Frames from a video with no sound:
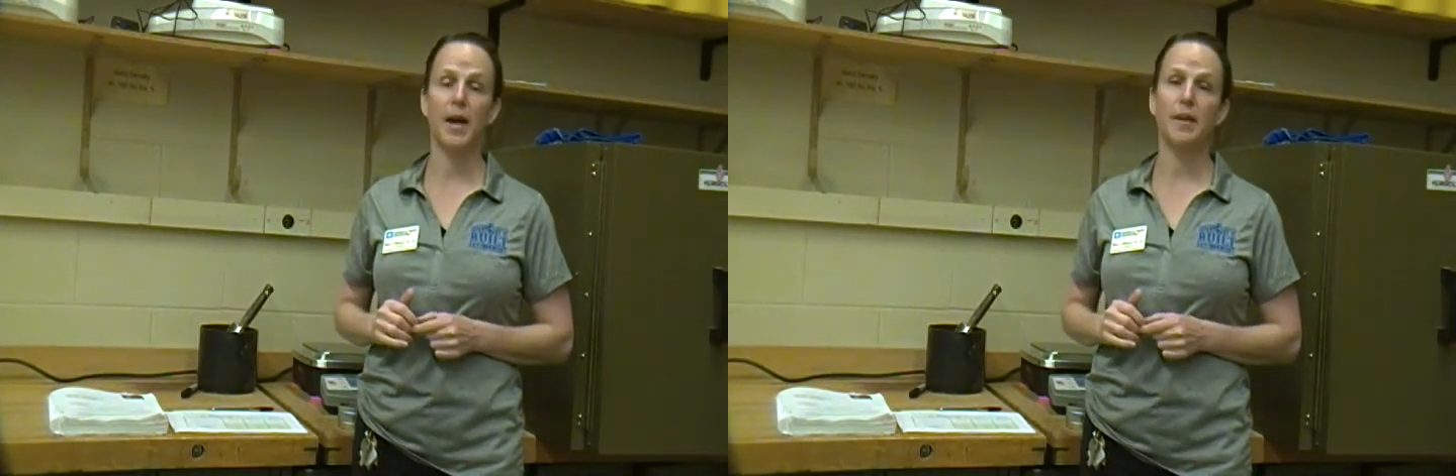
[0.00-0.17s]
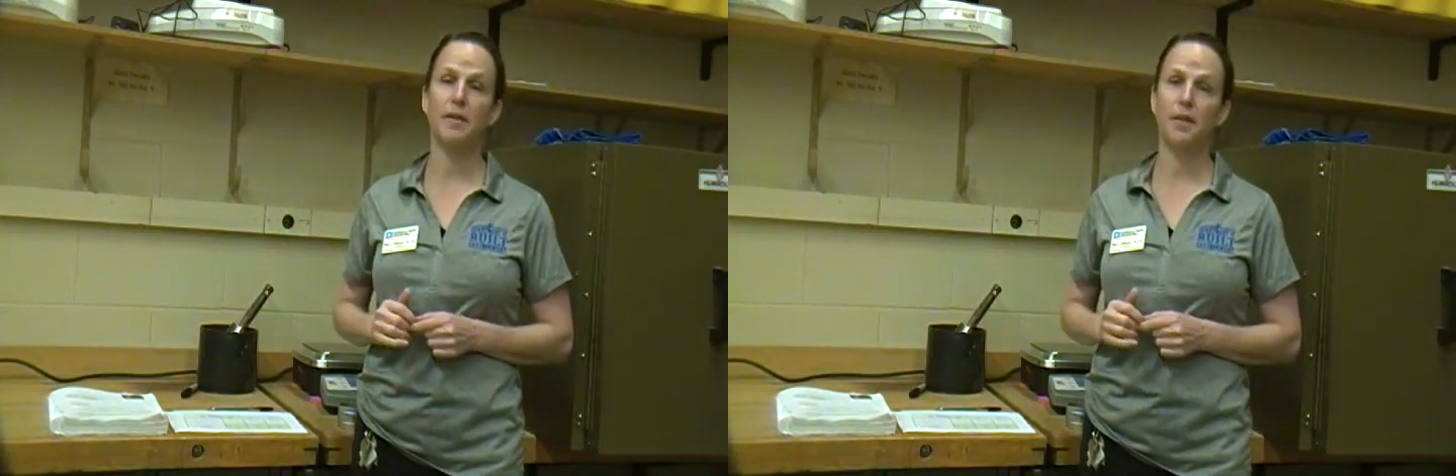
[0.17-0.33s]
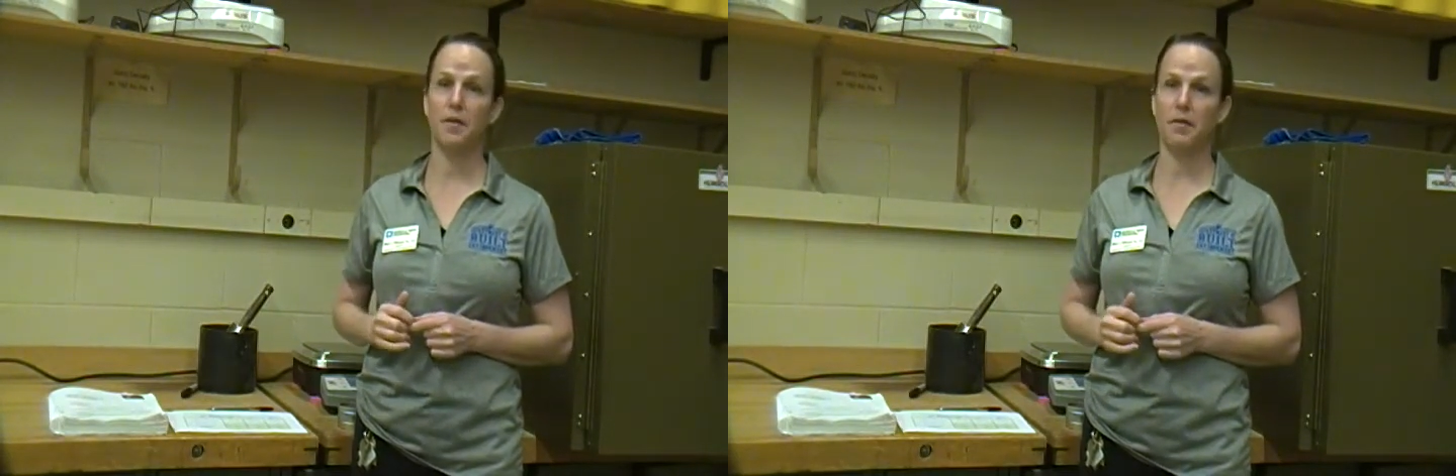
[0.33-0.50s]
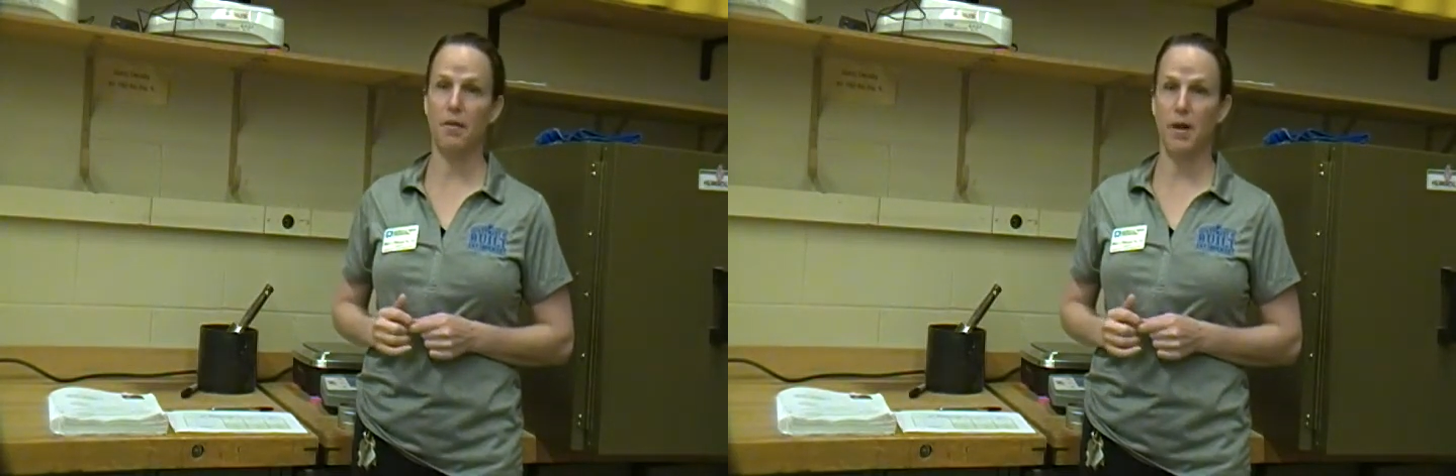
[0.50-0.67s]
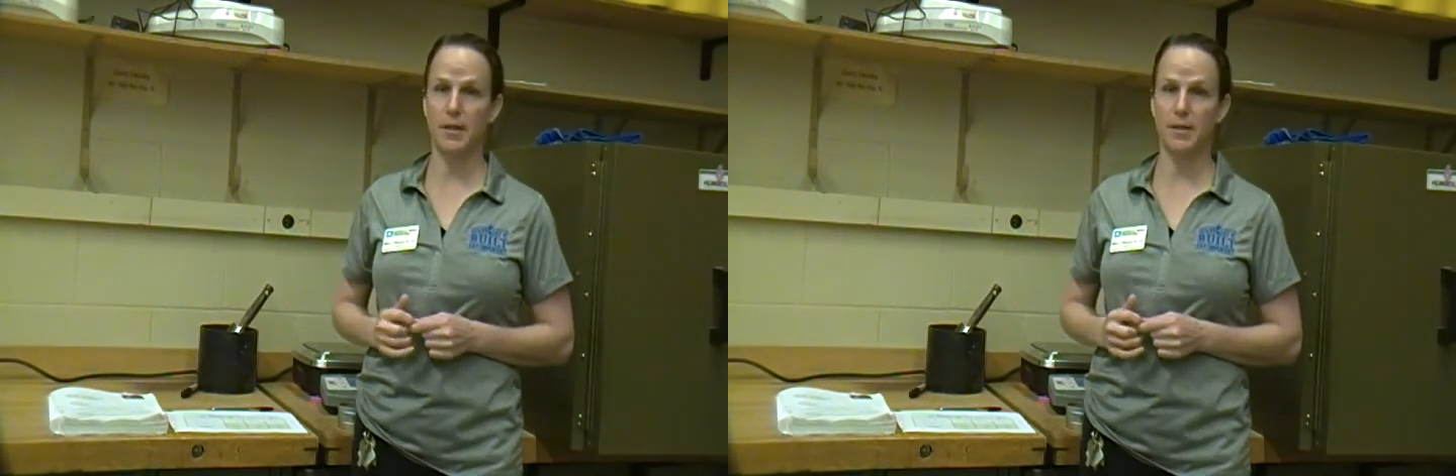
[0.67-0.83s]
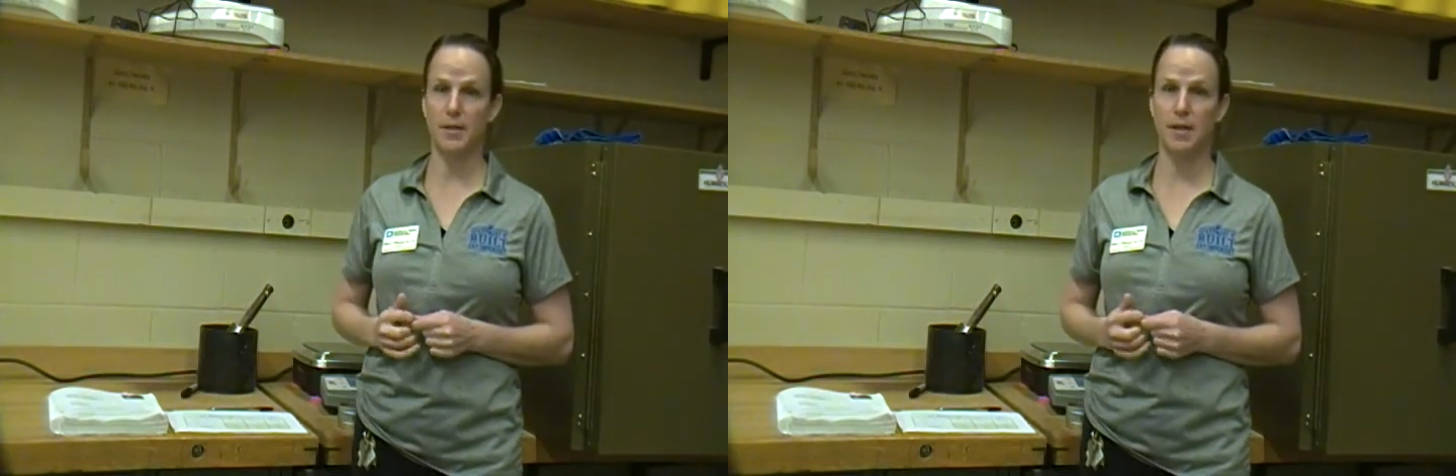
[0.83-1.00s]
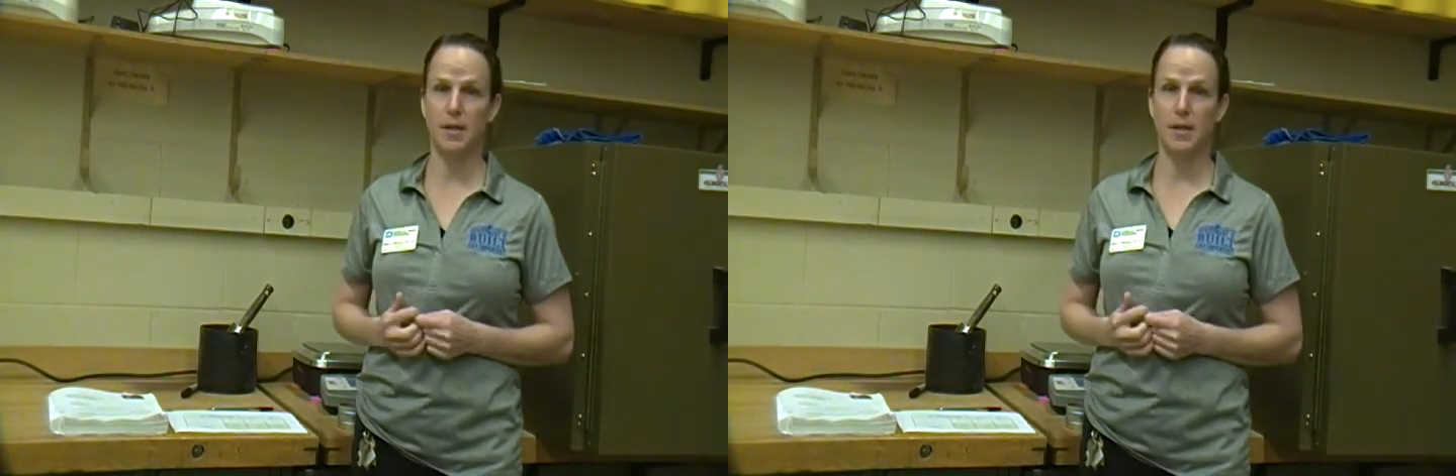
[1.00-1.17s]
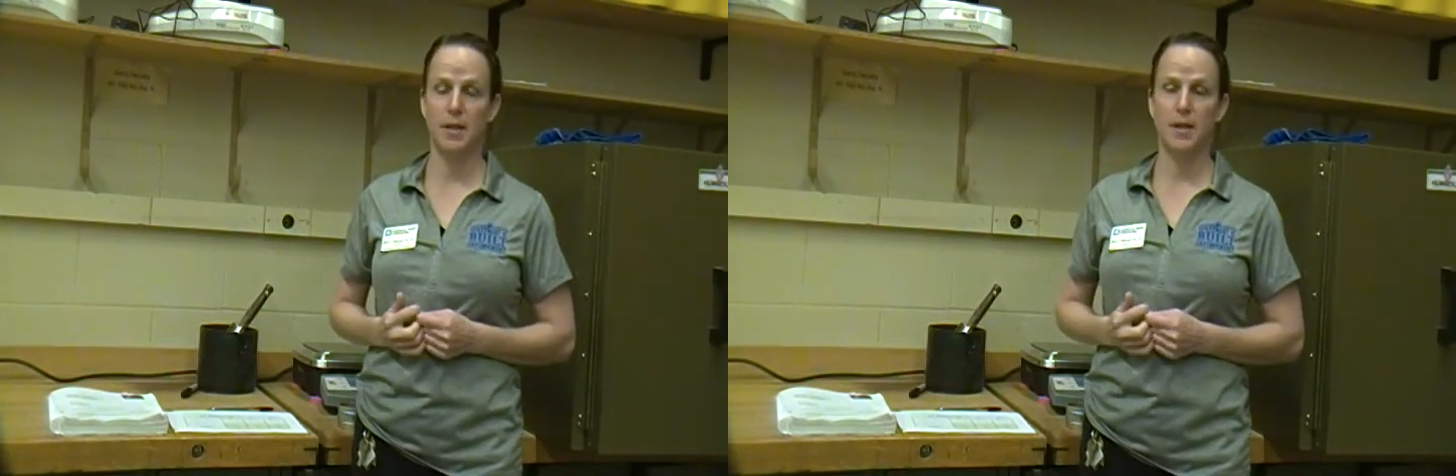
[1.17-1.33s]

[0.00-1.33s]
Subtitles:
add their thoughts.